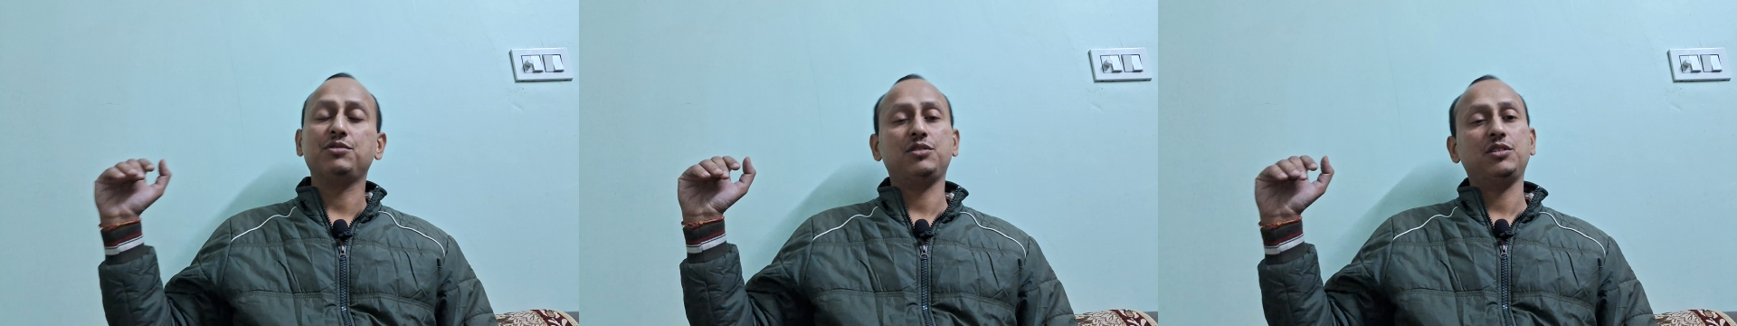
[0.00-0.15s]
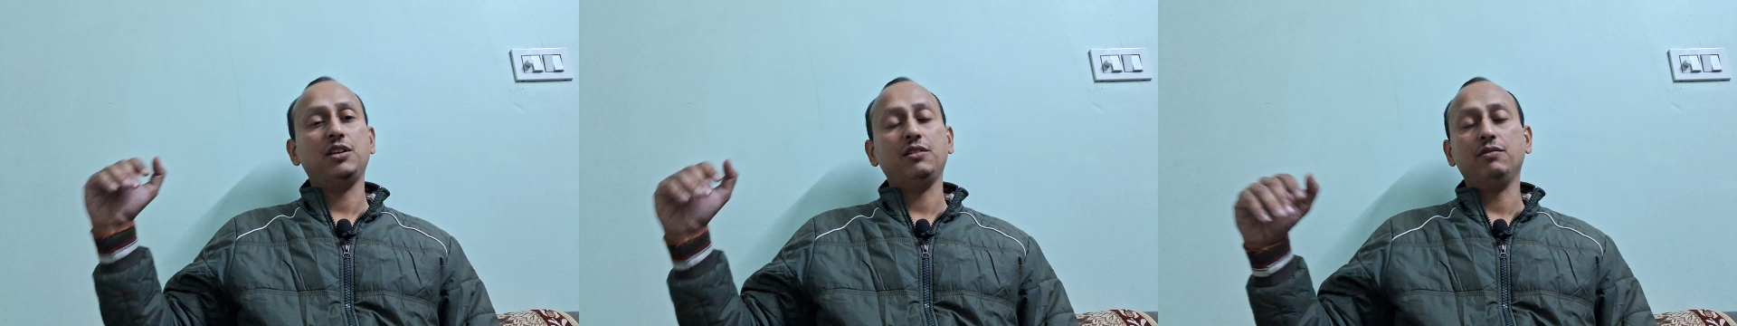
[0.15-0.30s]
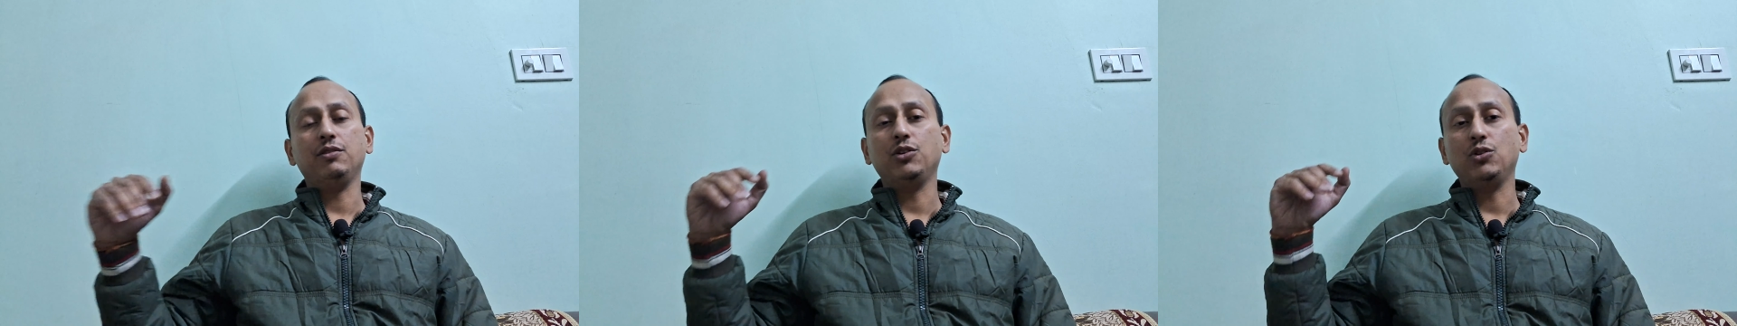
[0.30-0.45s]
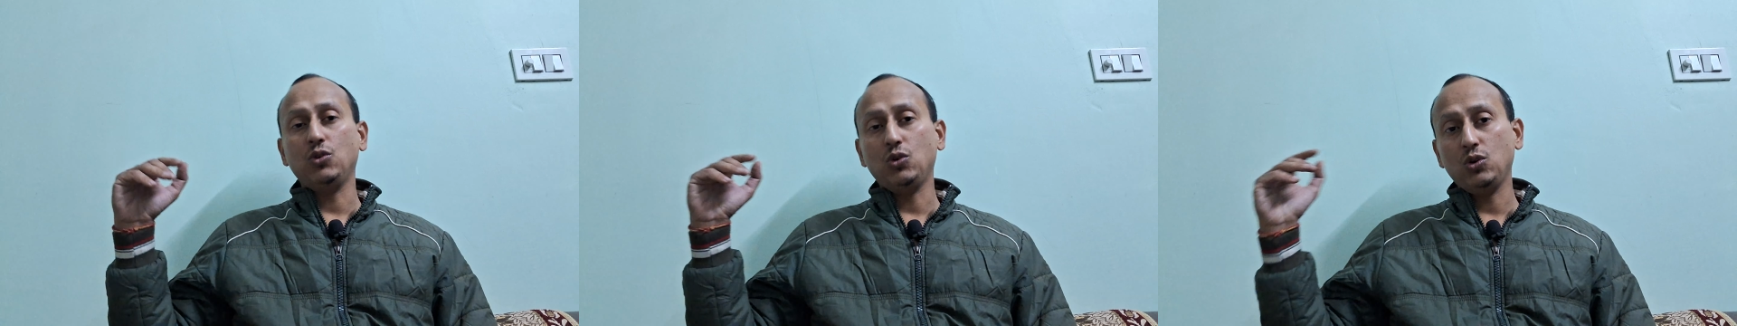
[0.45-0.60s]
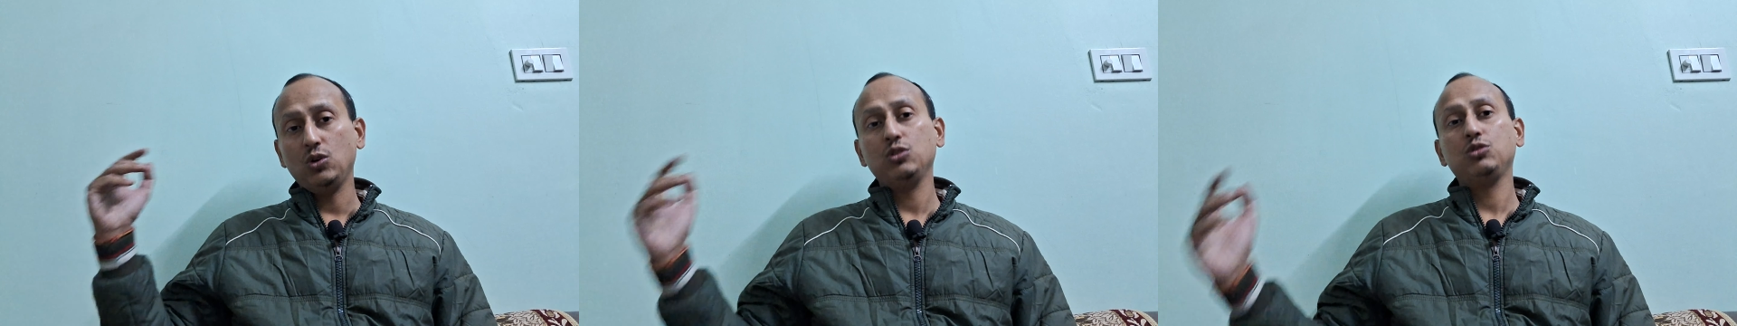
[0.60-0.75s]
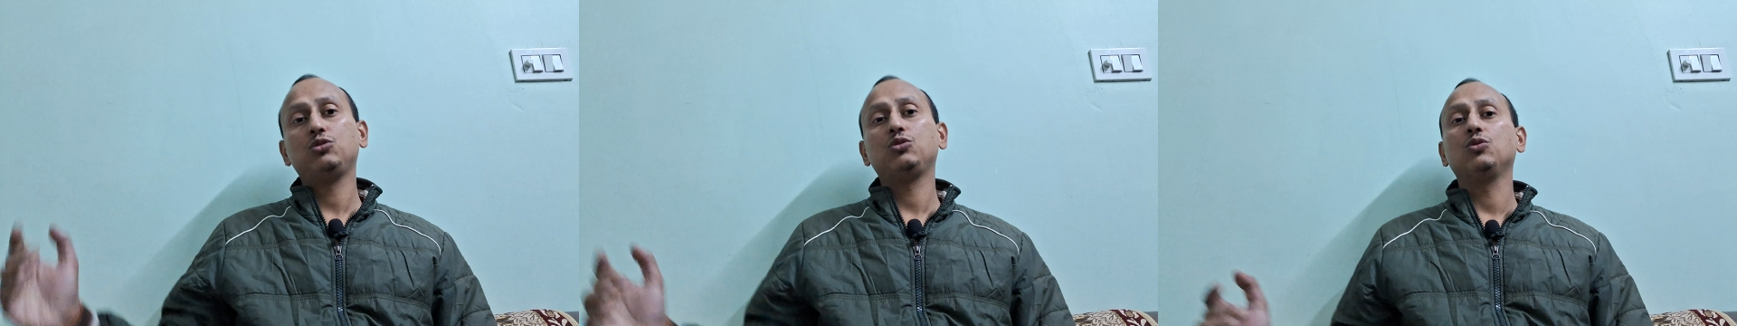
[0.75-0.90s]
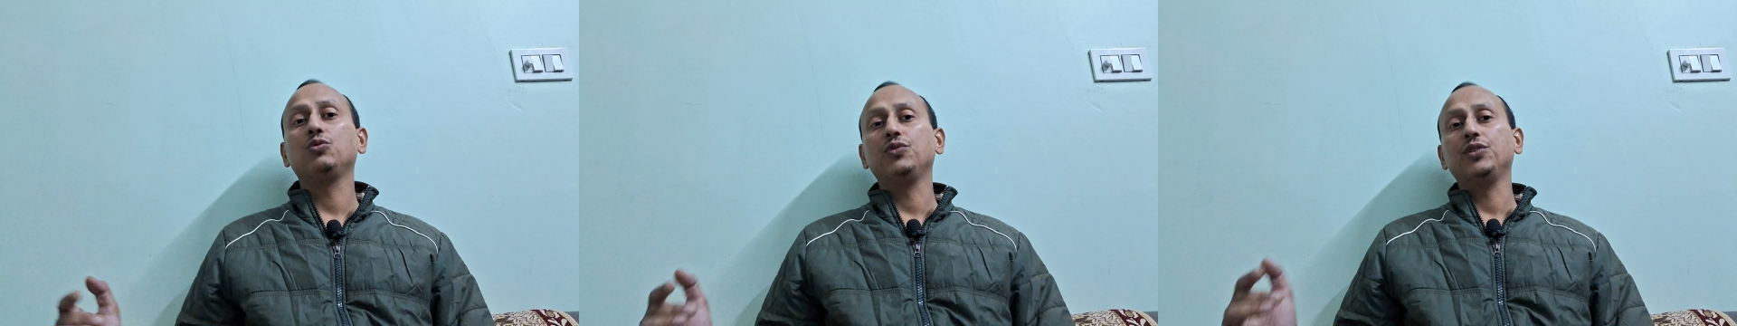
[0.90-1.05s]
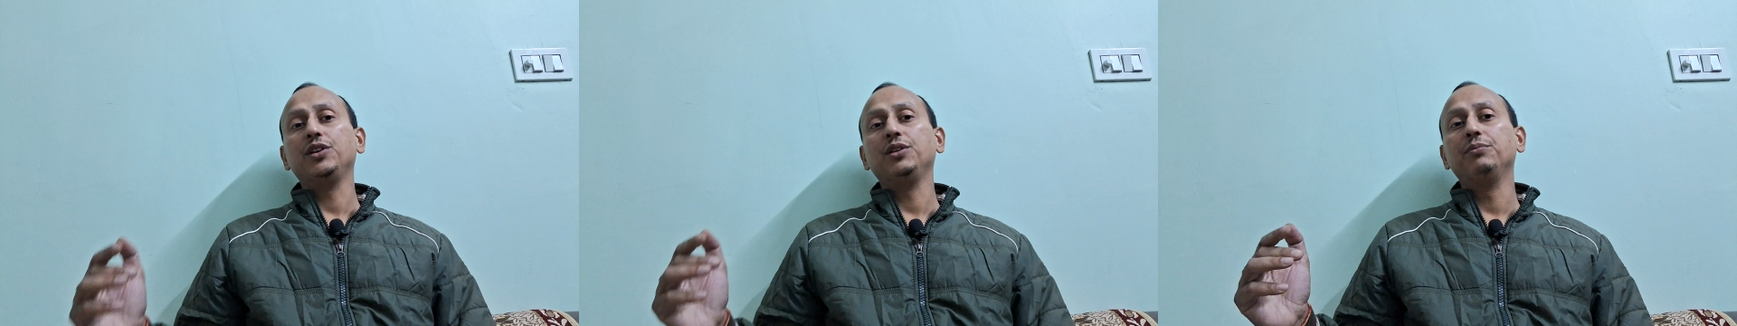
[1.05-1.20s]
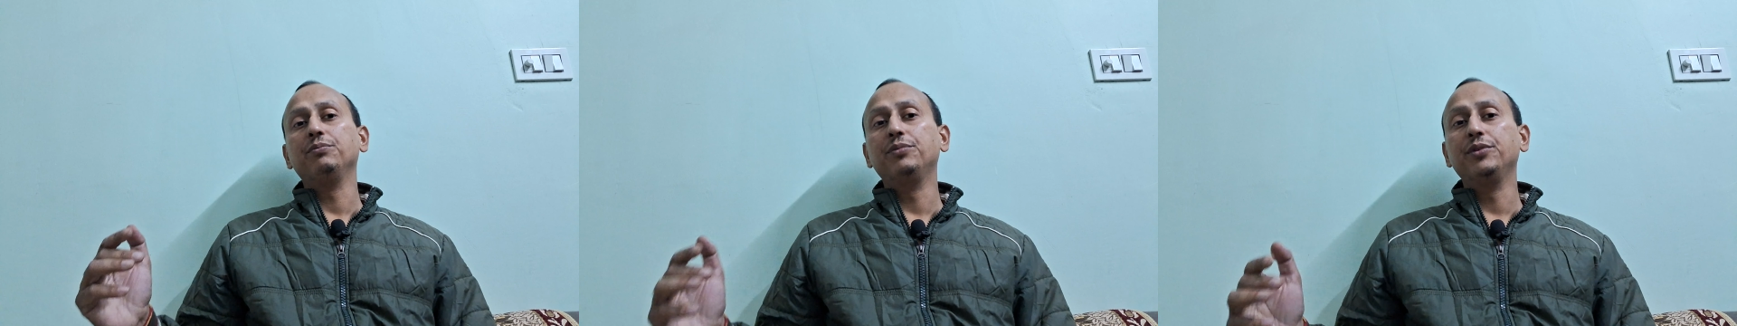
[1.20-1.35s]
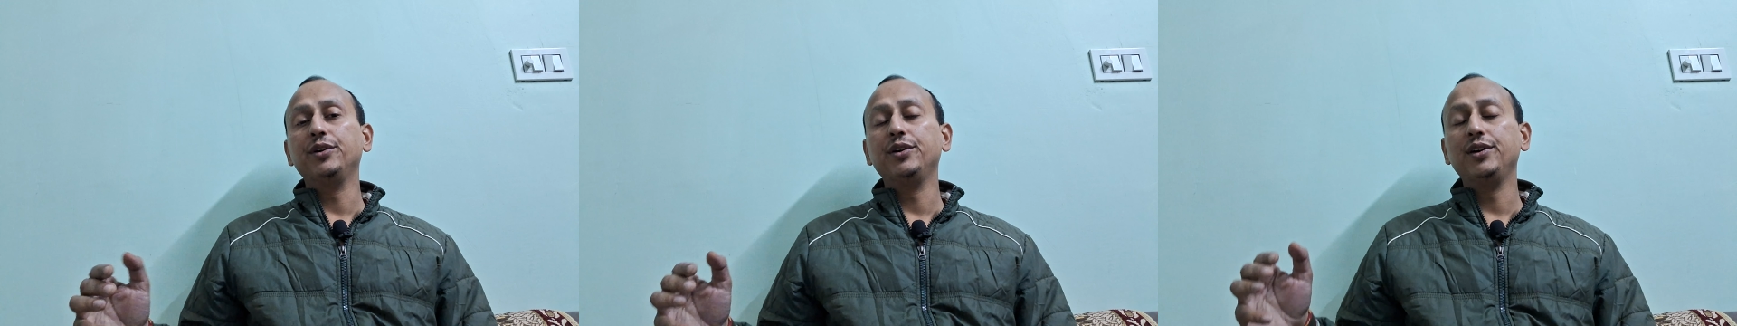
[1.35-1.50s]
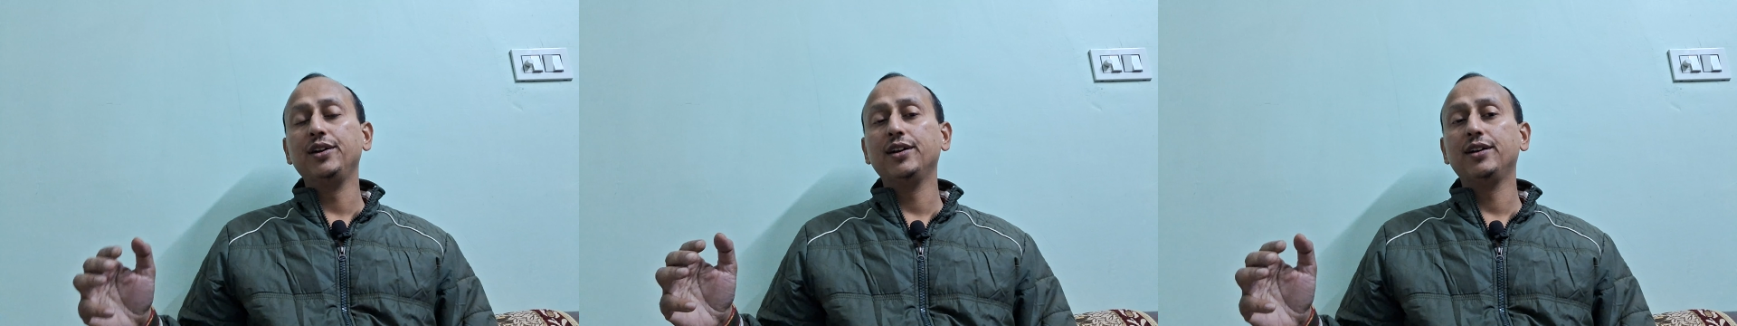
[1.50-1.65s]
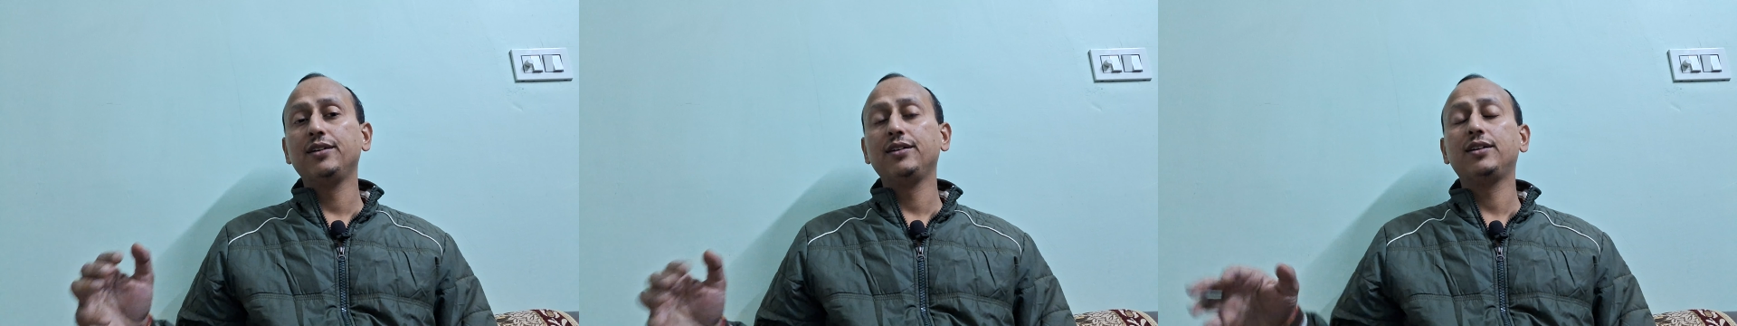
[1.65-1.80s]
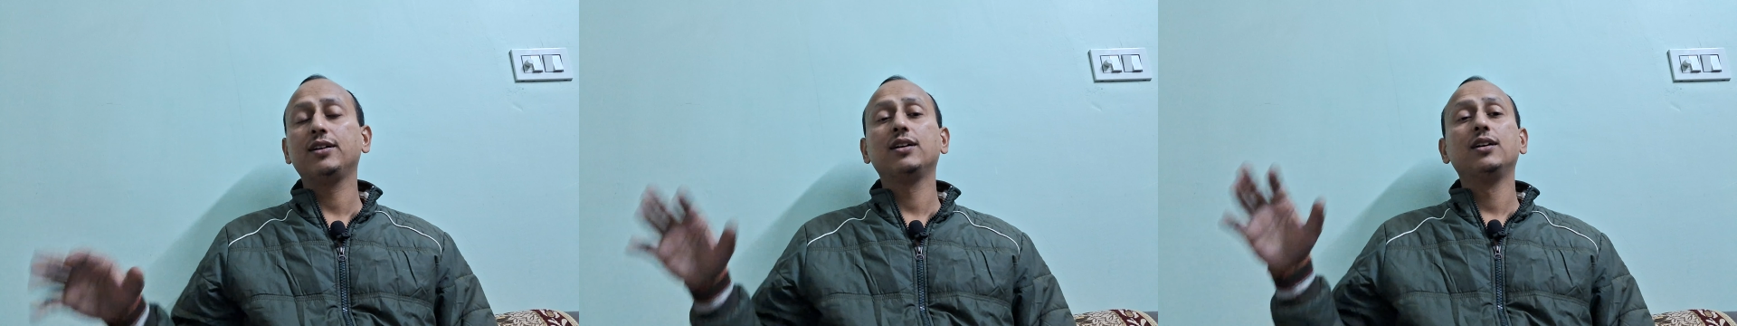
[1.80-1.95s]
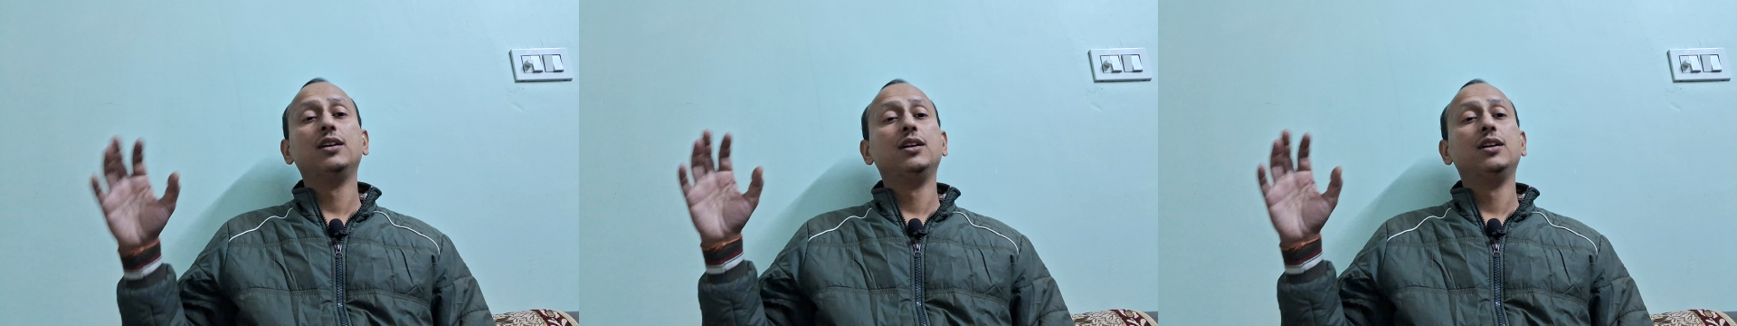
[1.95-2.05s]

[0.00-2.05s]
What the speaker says: they were also very brilliant.